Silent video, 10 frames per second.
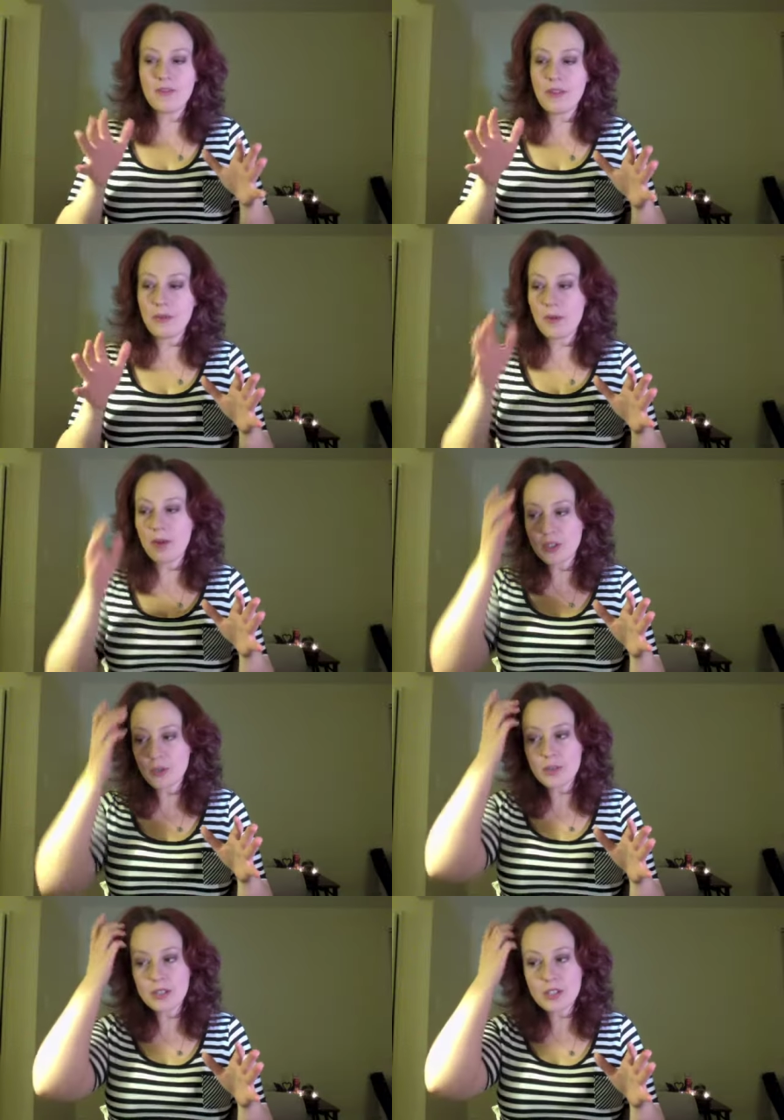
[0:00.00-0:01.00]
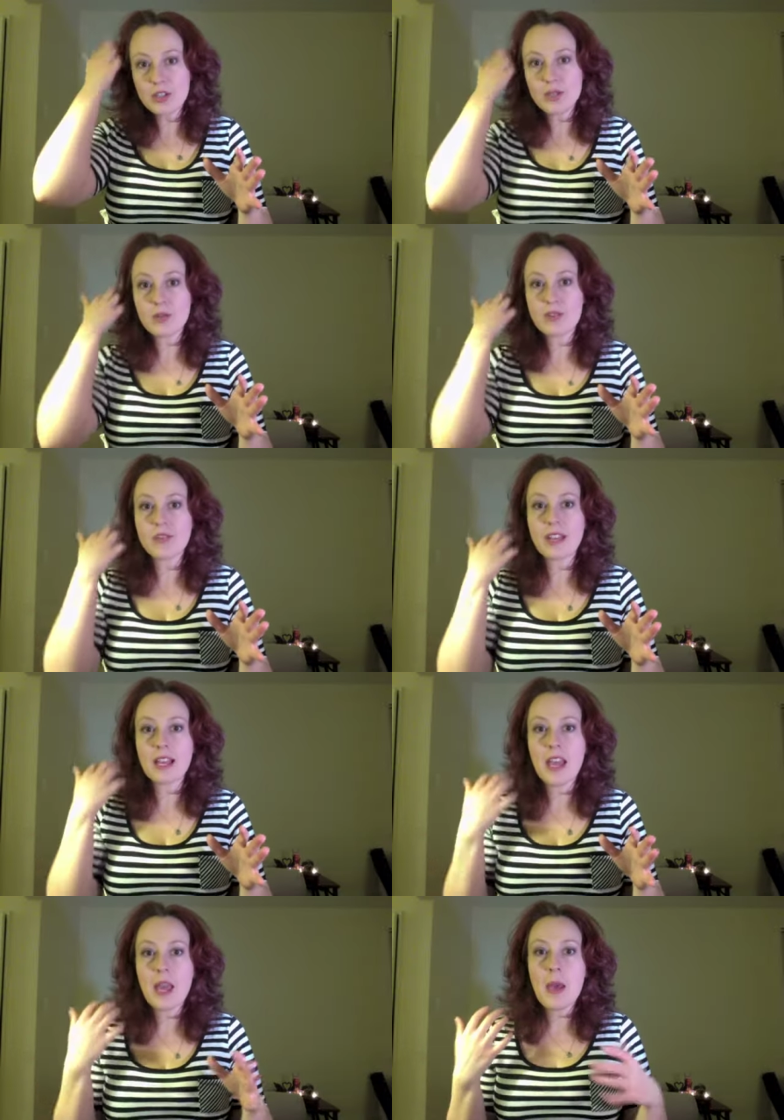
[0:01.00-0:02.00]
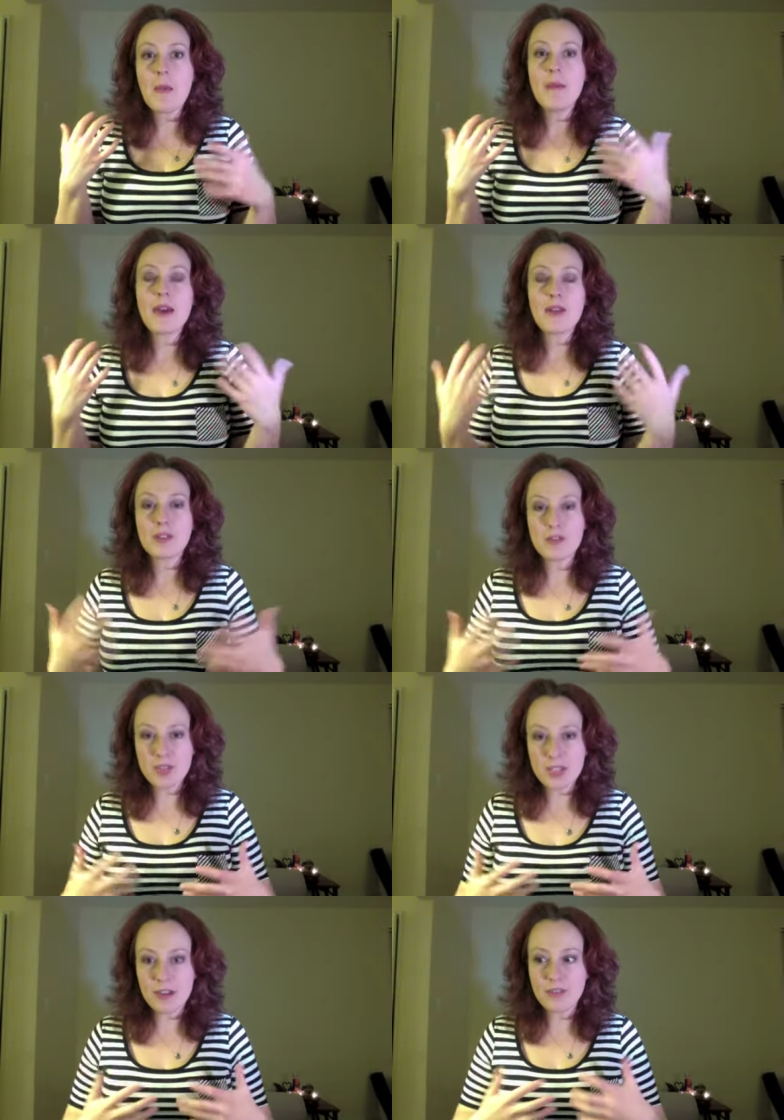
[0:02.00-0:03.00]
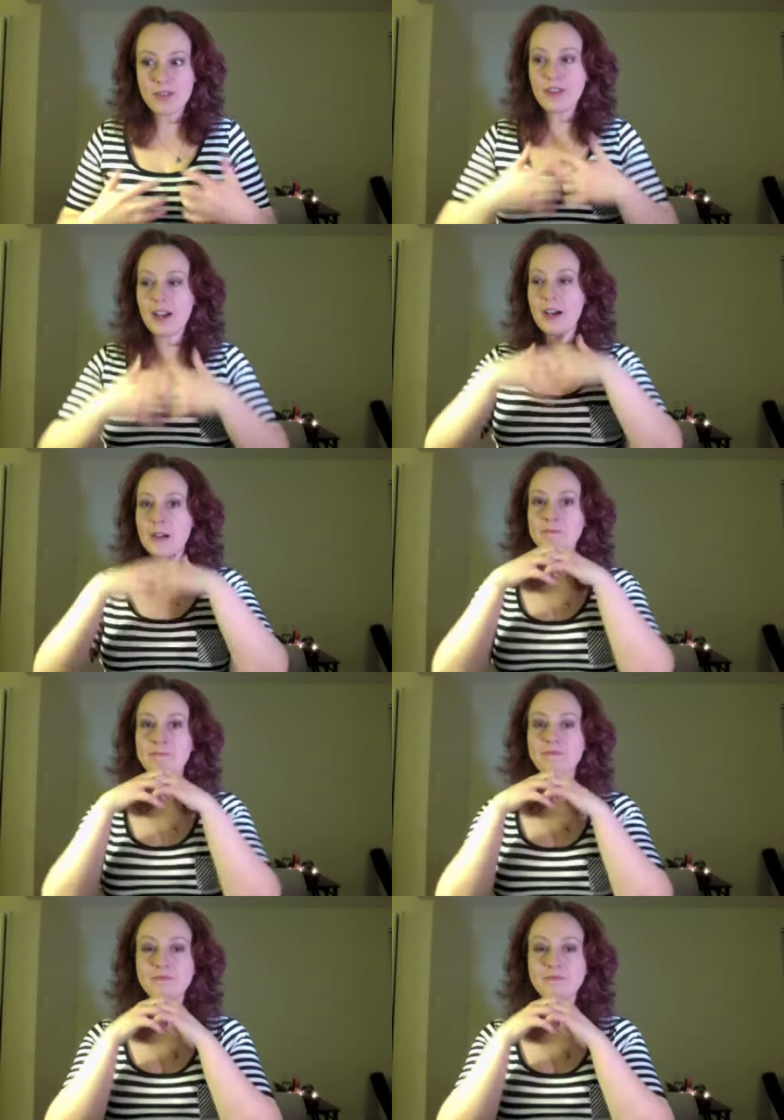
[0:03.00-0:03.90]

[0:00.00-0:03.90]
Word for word: of February to really just sort of like better yourself. Um,